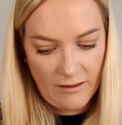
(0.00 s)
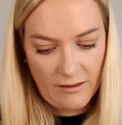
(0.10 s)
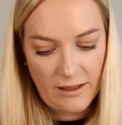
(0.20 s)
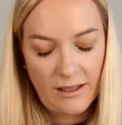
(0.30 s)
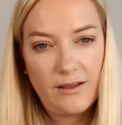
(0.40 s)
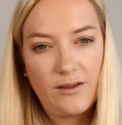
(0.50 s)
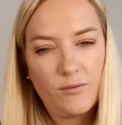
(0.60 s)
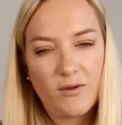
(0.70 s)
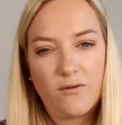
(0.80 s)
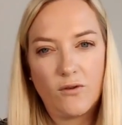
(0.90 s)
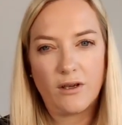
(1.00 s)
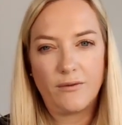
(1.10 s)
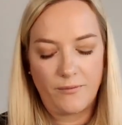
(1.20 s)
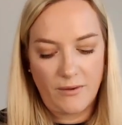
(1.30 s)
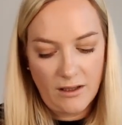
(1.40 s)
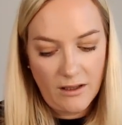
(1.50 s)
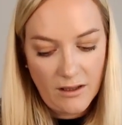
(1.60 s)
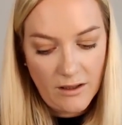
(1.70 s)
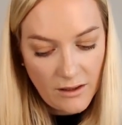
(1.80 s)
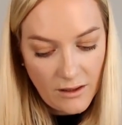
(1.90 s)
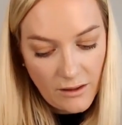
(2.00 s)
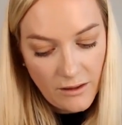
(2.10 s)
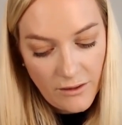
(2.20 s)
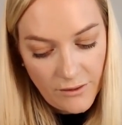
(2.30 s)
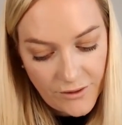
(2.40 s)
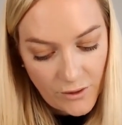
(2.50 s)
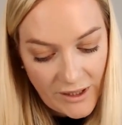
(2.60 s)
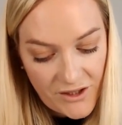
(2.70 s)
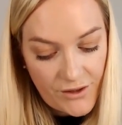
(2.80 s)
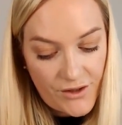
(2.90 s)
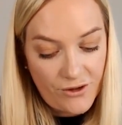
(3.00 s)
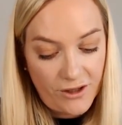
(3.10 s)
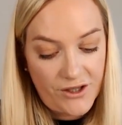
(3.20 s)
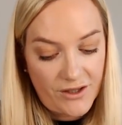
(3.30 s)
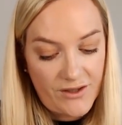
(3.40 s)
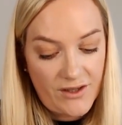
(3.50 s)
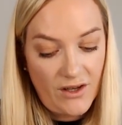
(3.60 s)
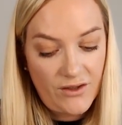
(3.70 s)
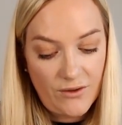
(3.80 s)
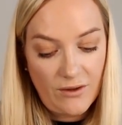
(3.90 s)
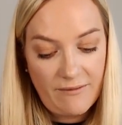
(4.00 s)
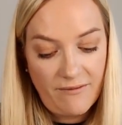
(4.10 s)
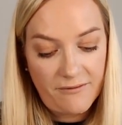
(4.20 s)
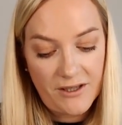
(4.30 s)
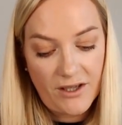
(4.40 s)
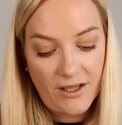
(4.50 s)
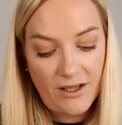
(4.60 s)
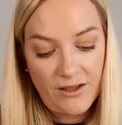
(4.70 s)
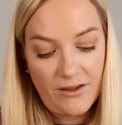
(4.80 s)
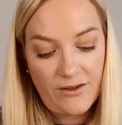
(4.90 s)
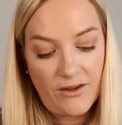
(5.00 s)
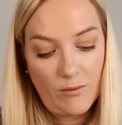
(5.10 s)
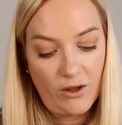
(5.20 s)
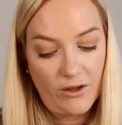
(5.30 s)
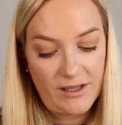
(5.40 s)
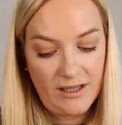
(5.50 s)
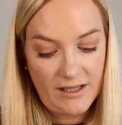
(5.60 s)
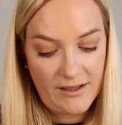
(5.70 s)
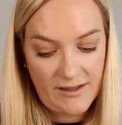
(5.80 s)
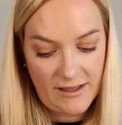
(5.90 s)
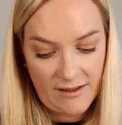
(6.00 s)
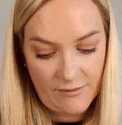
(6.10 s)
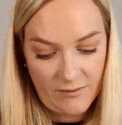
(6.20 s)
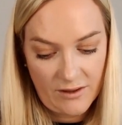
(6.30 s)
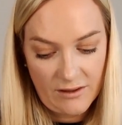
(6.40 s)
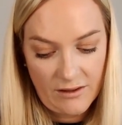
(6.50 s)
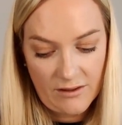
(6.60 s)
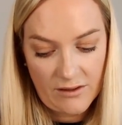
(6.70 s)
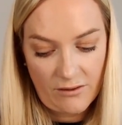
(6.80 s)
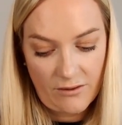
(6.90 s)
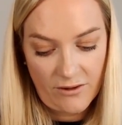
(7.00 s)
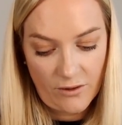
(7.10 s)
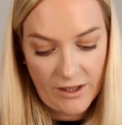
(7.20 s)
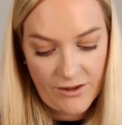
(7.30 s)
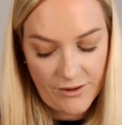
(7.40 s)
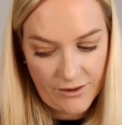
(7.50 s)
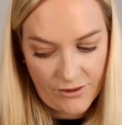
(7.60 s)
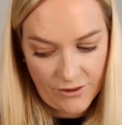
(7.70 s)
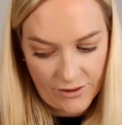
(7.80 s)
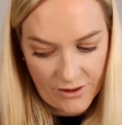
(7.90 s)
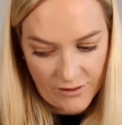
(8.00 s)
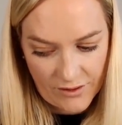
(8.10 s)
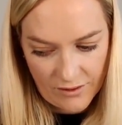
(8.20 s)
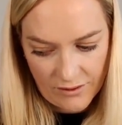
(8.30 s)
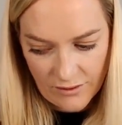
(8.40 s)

Okay, number 4. Through which structures do lymph return to the blood system? So through which structures?